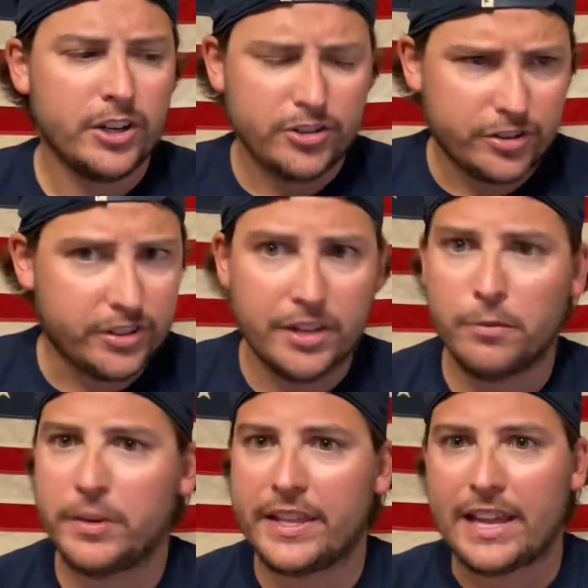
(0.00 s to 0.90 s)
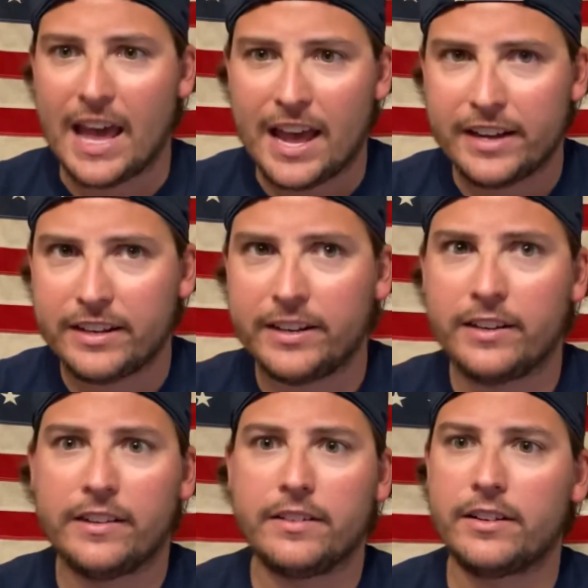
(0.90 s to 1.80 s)
Just given what they added,
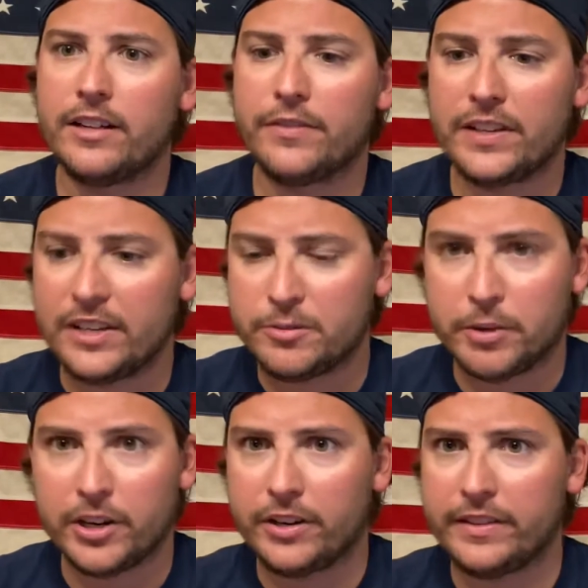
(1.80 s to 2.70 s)
Cliff Kingsbury,